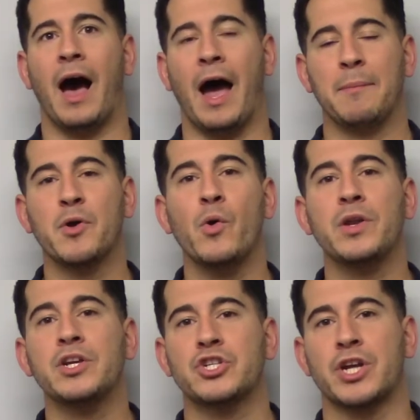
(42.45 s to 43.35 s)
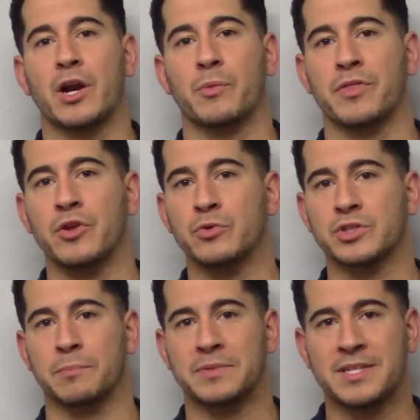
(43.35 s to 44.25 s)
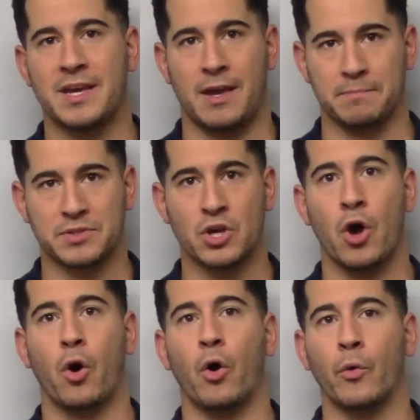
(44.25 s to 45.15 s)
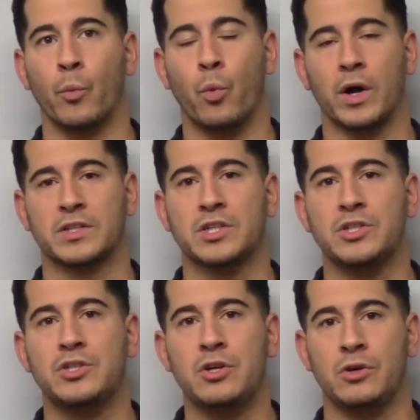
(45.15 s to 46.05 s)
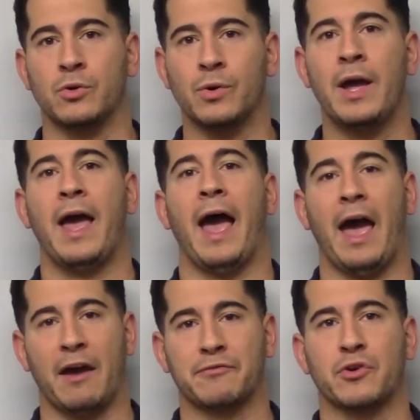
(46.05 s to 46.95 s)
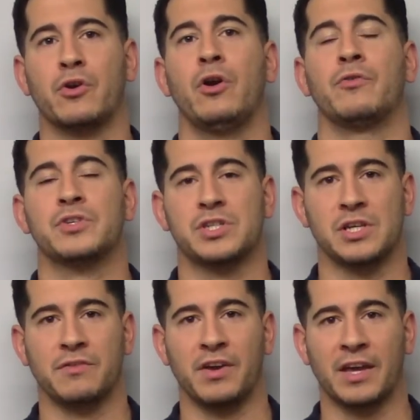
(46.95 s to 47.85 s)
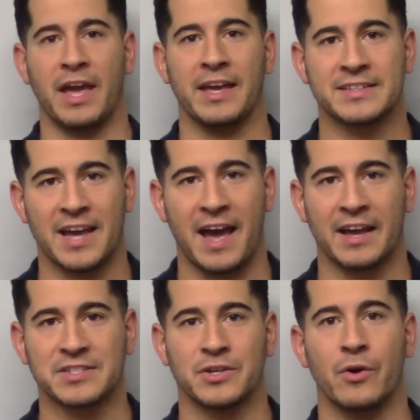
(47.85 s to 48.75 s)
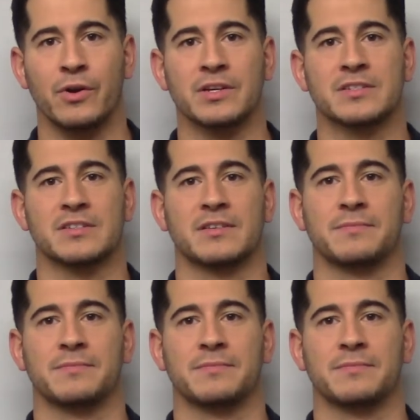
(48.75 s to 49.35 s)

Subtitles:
I'm going to share with you some tips on what to do after receiving a tax notice.